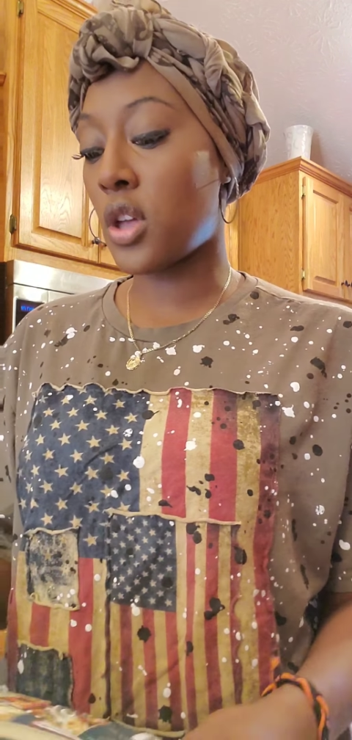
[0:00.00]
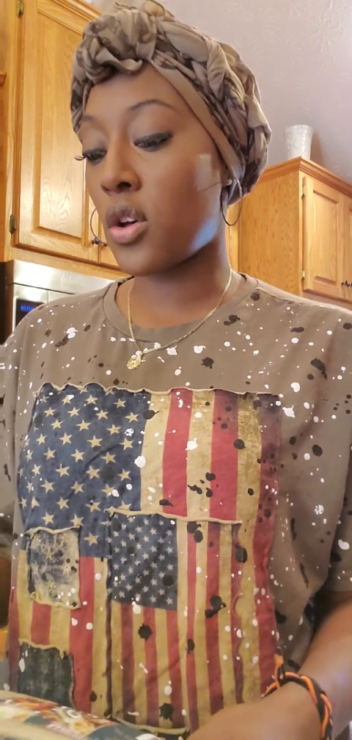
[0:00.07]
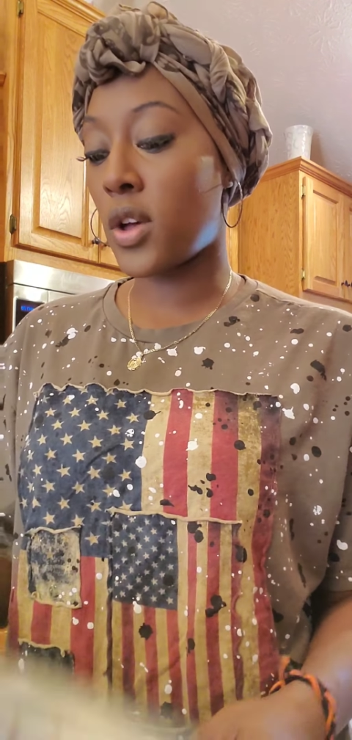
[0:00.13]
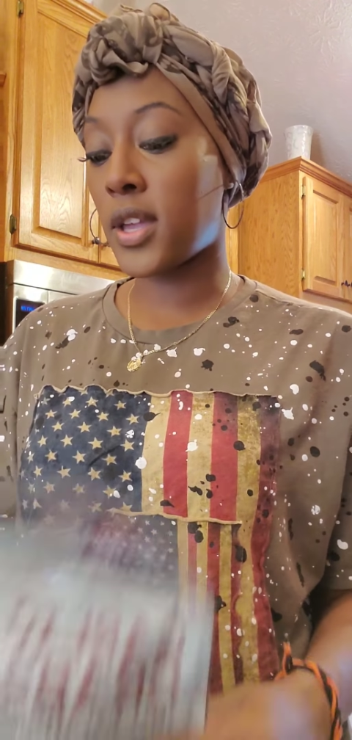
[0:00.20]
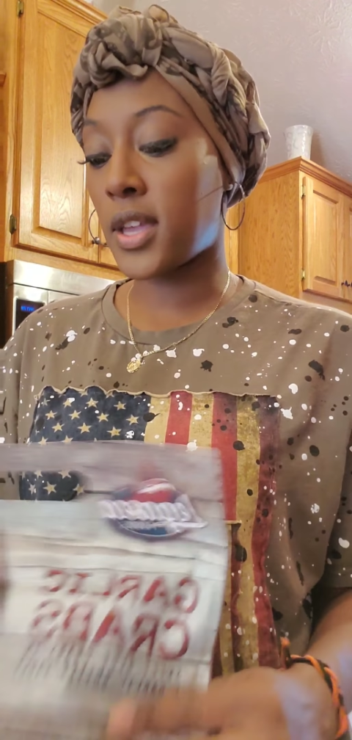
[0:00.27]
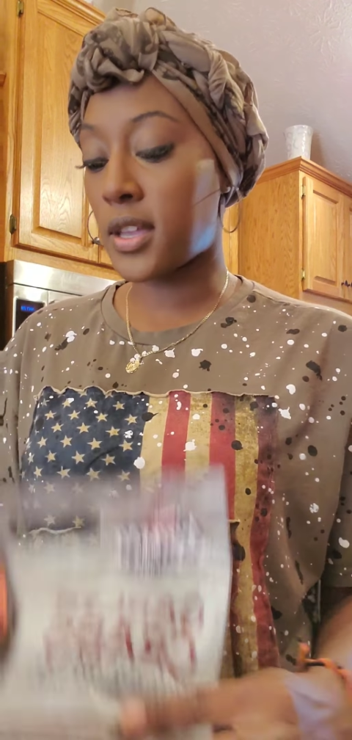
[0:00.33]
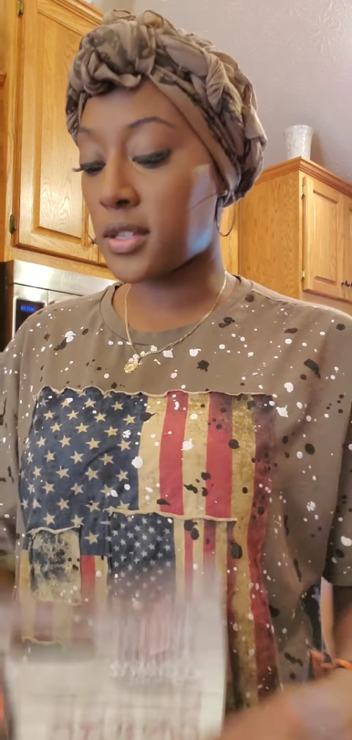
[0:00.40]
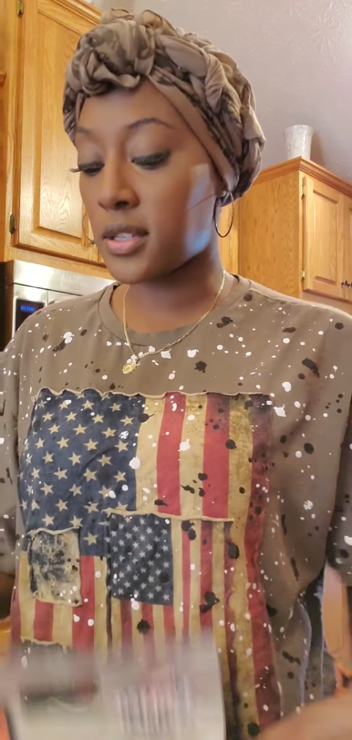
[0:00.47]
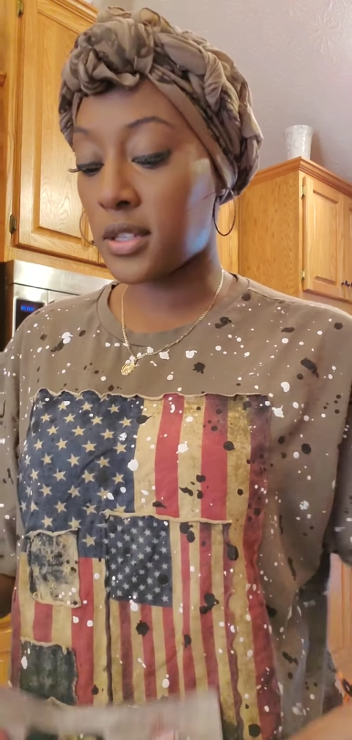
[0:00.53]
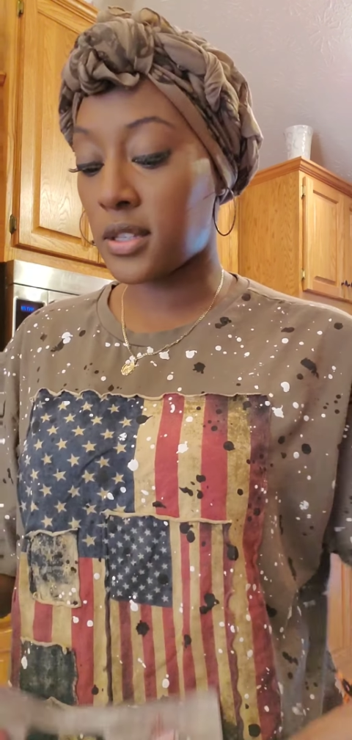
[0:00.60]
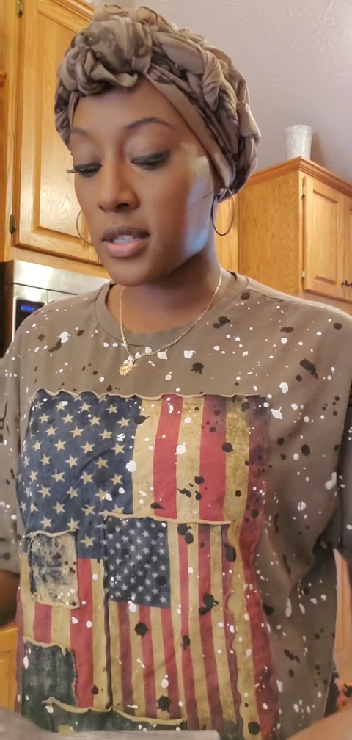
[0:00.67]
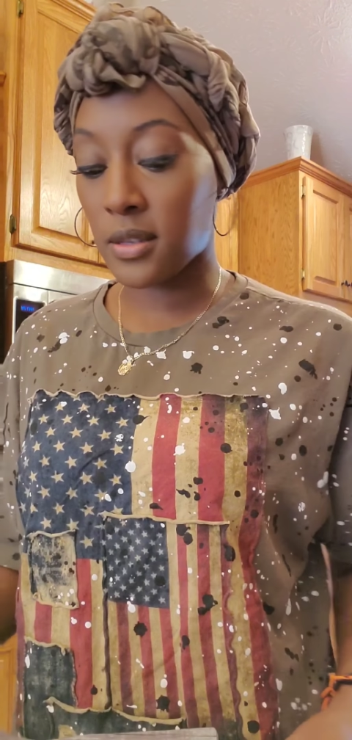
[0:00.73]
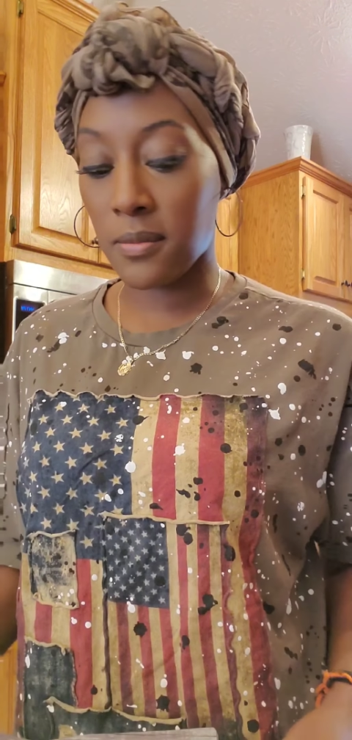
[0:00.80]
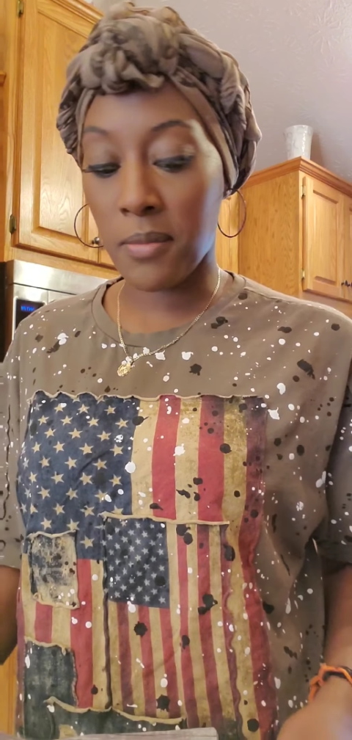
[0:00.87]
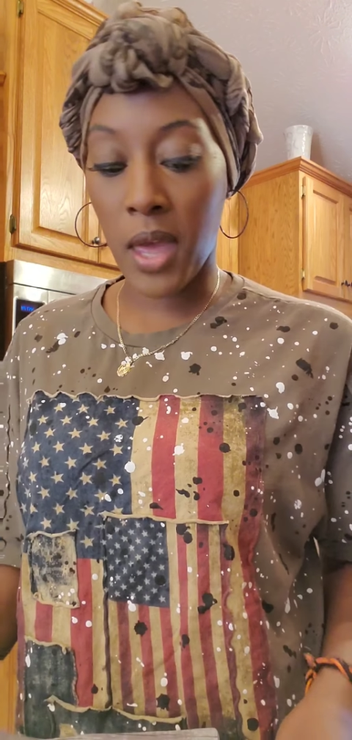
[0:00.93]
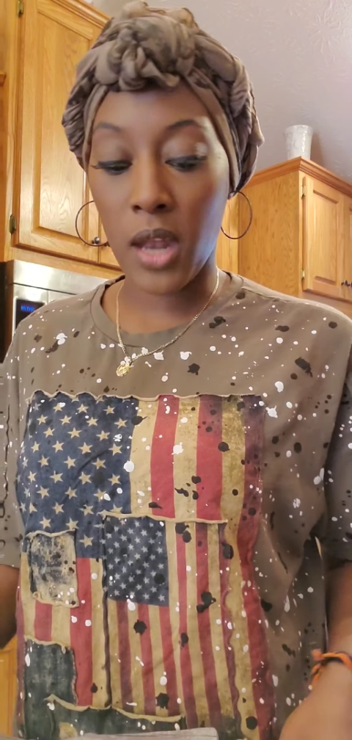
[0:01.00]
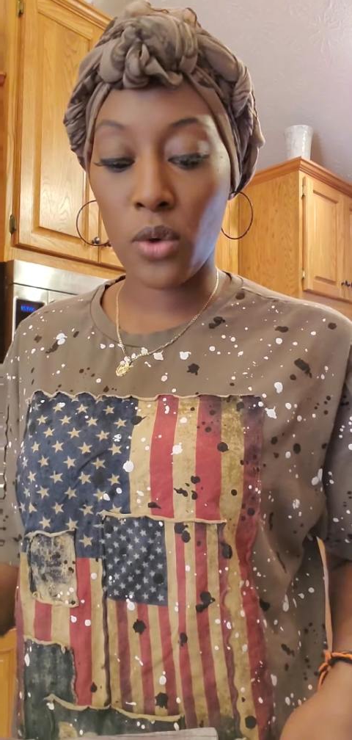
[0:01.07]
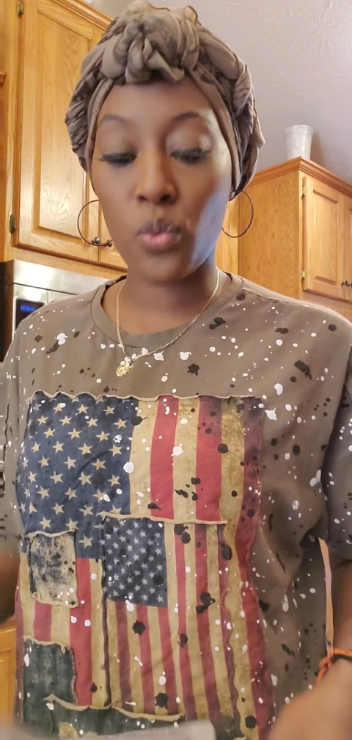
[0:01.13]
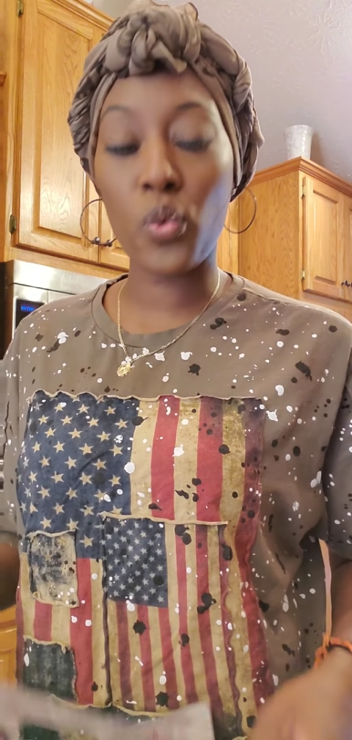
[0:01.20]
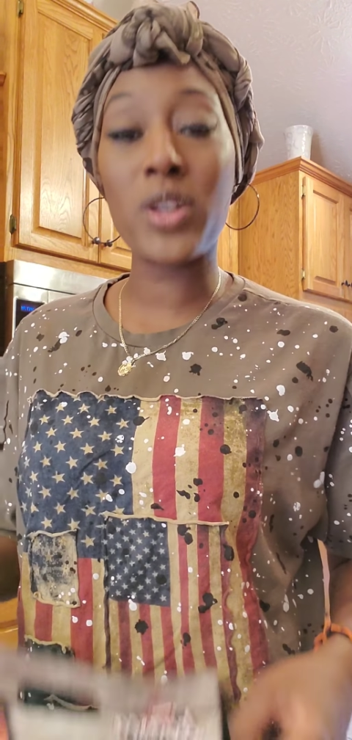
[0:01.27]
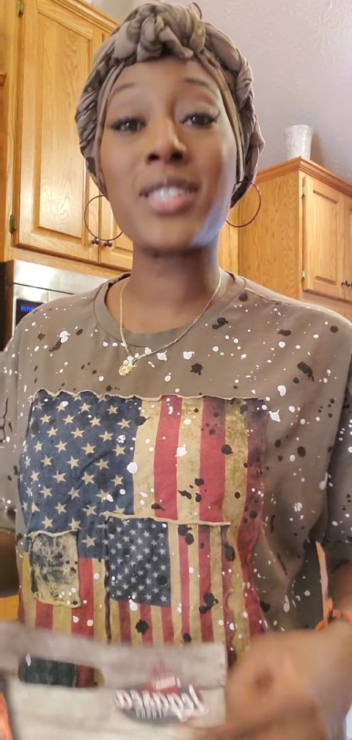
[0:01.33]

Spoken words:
So I guess it doesn't matter